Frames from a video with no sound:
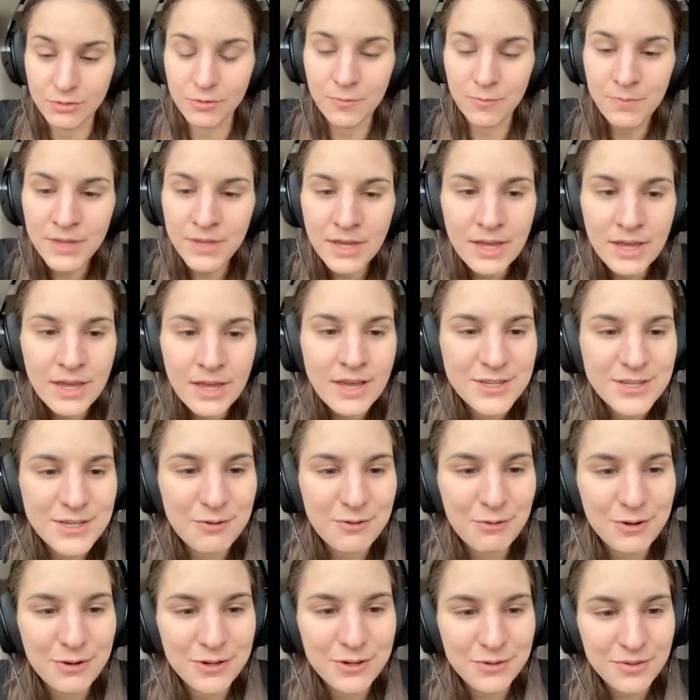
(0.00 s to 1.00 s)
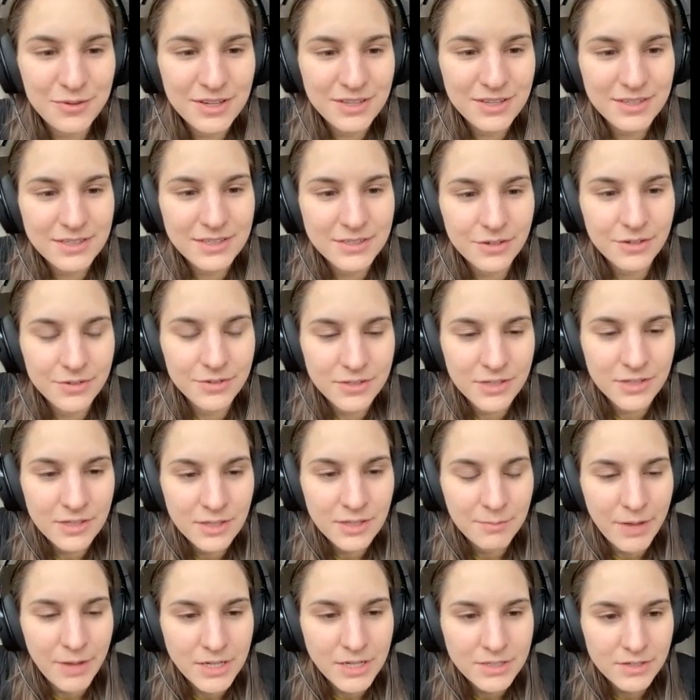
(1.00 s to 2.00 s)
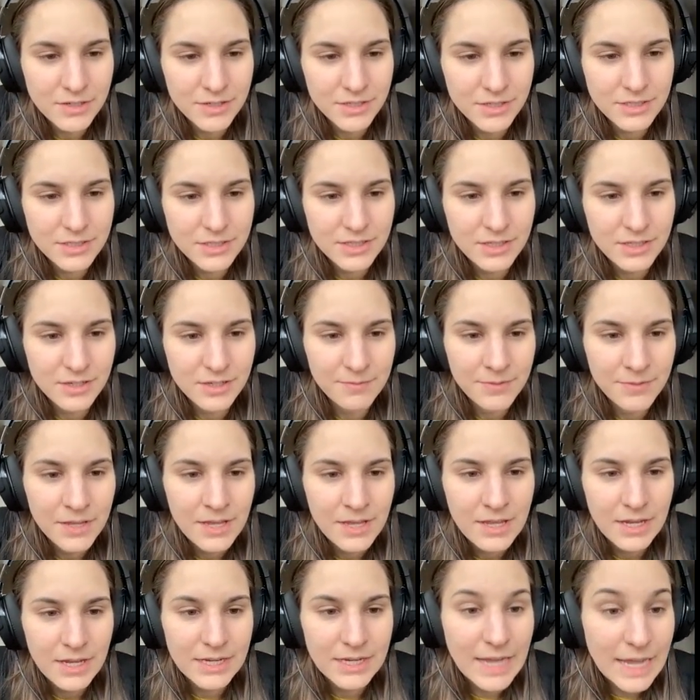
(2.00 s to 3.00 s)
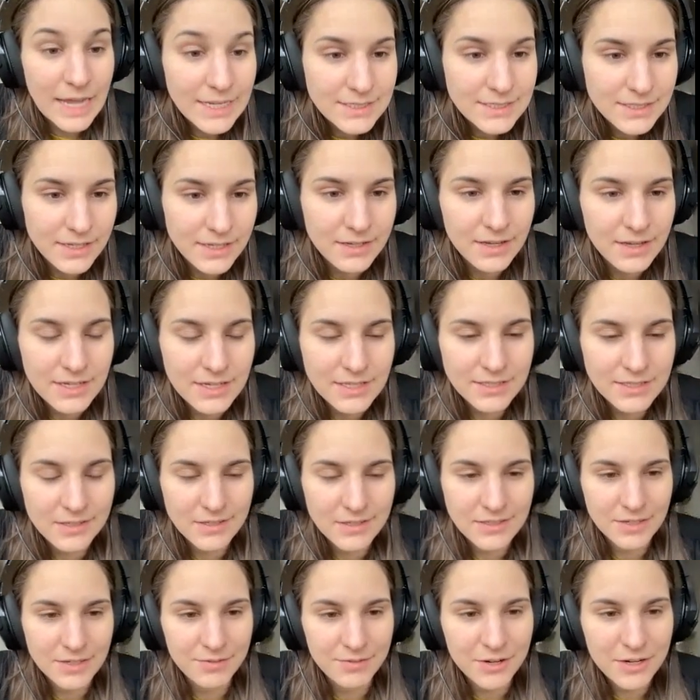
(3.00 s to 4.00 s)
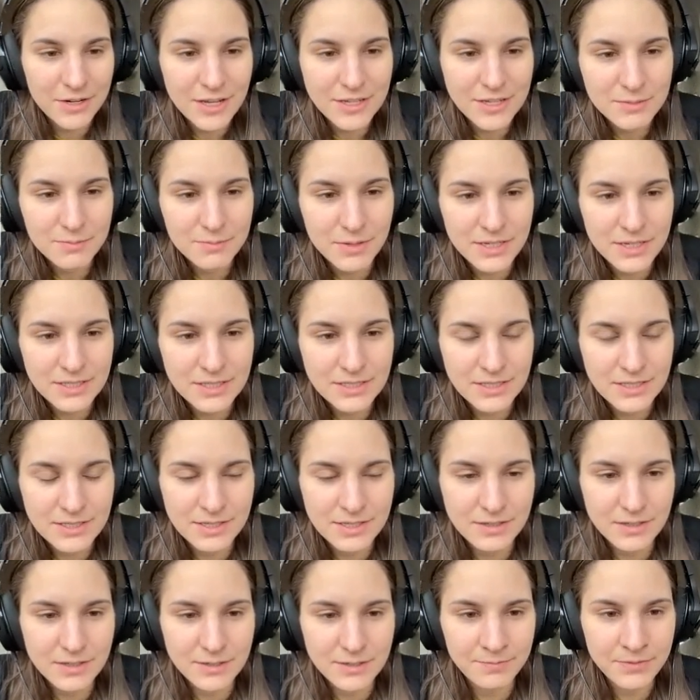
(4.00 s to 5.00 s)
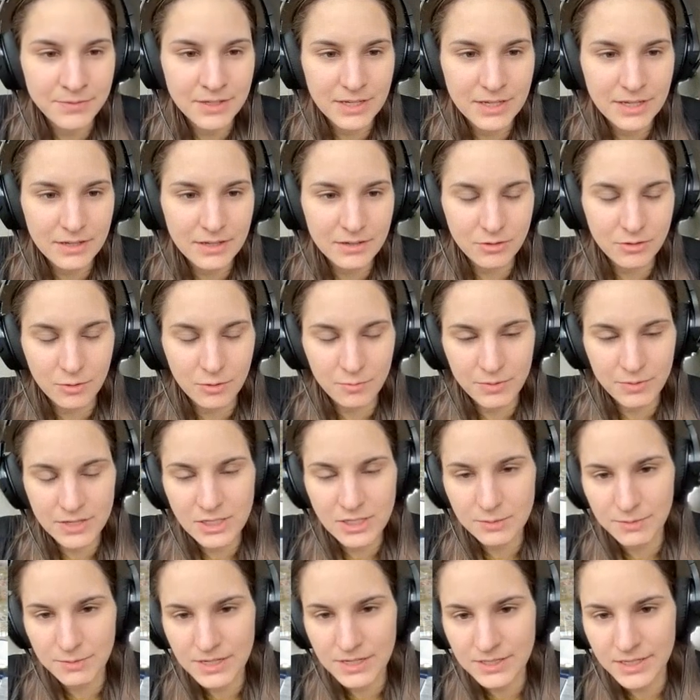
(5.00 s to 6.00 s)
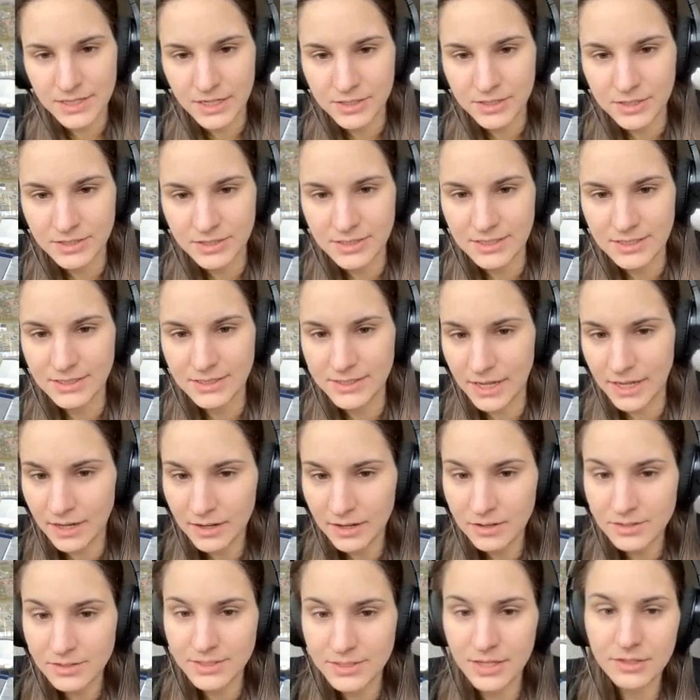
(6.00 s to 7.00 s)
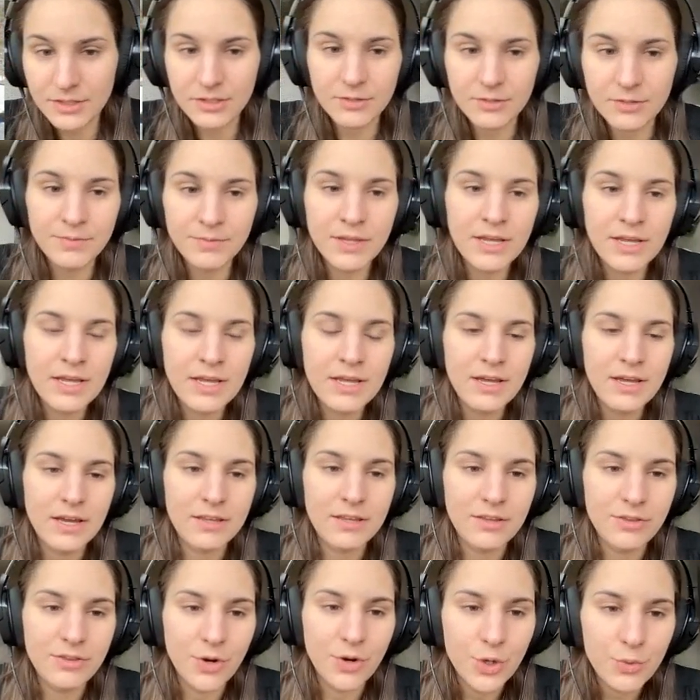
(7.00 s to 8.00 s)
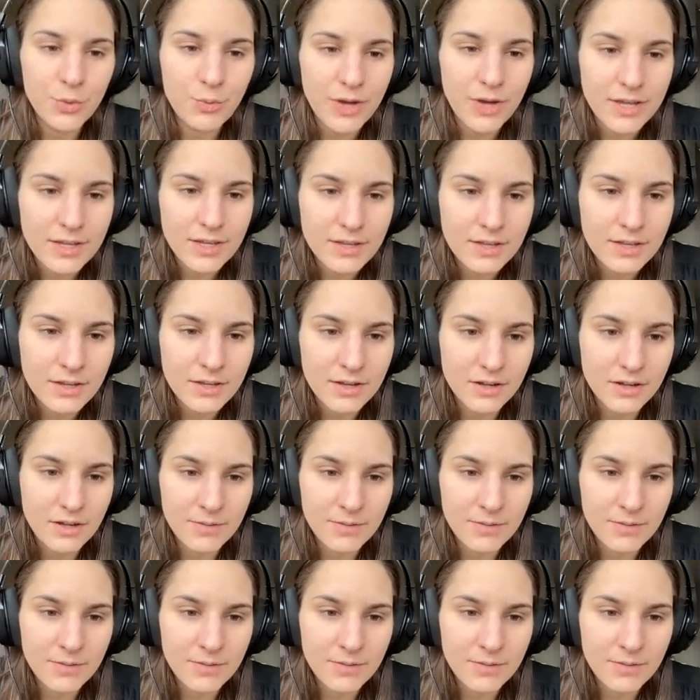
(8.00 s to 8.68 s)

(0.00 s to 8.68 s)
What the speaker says: I do? So we were doing this already in the bachelor's in ESTEC. ESTEC is a very nice place. It's a European Space Agency's technical center in Noordwijk.